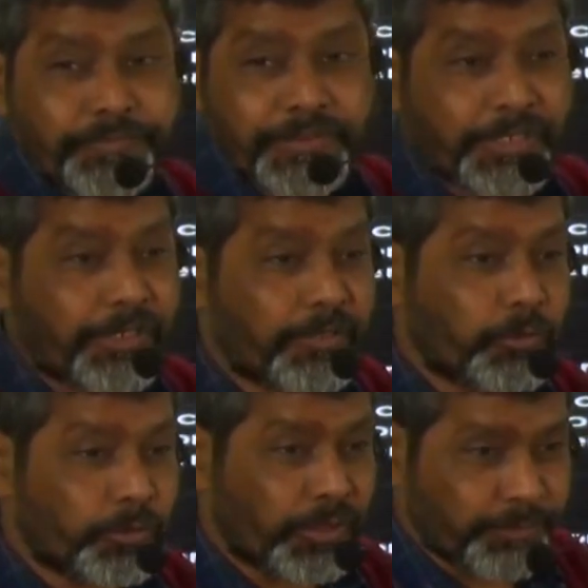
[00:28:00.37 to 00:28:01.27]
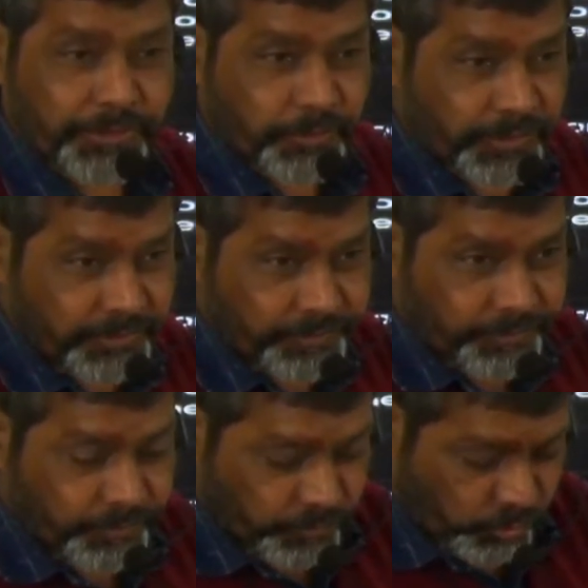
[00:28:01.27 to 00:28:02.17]
302 come into the
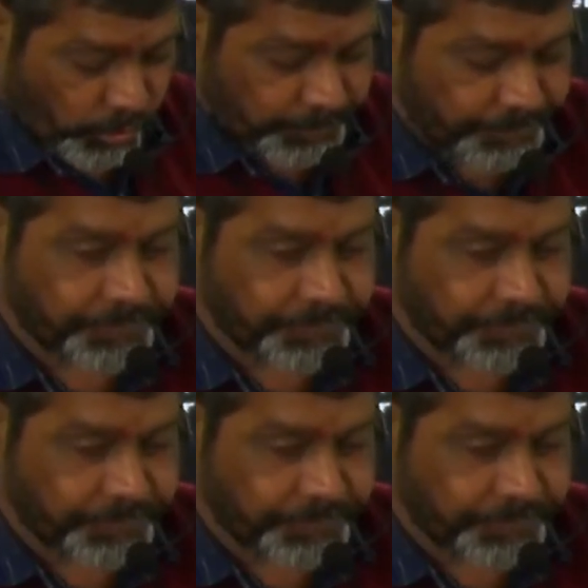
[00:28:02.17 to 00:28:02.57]
form.